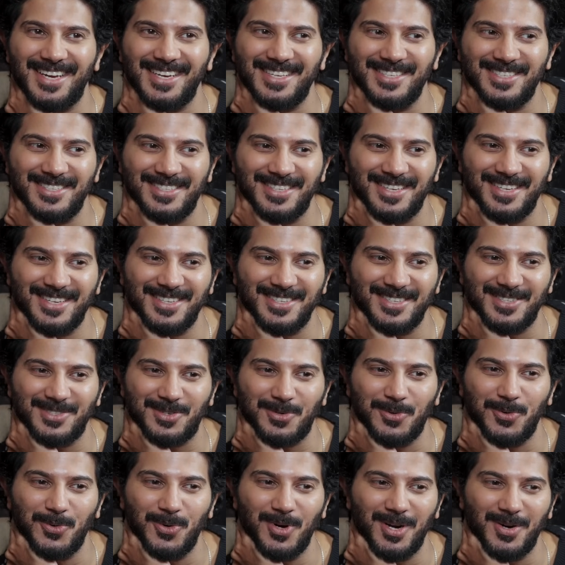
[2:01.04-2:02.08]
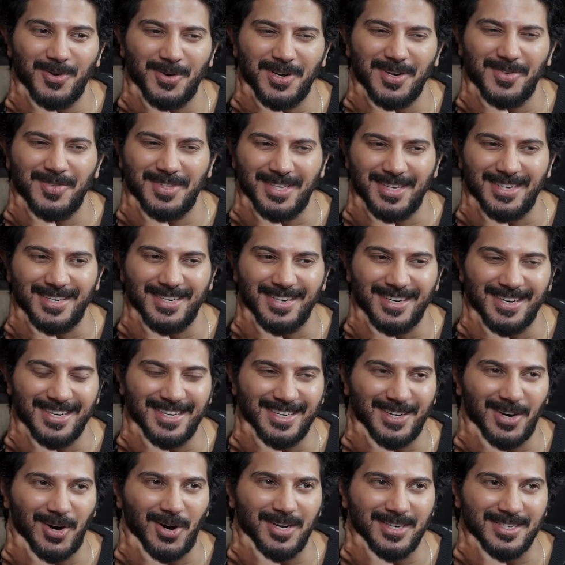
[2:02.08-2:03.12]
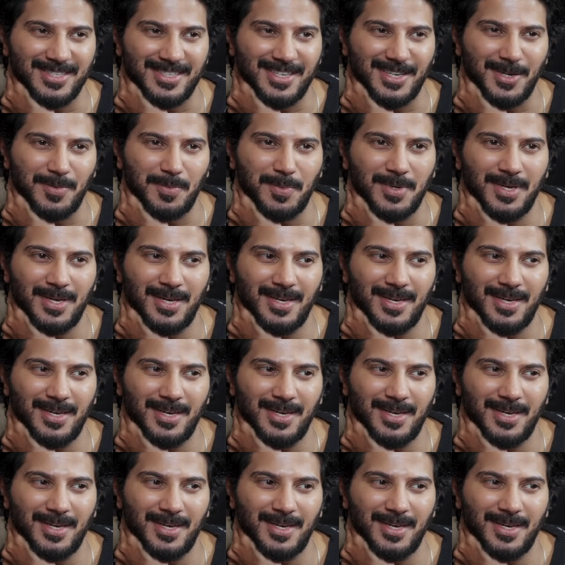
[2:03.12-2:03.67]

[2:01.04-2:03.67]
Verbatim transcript: as school or whatever, that early college time,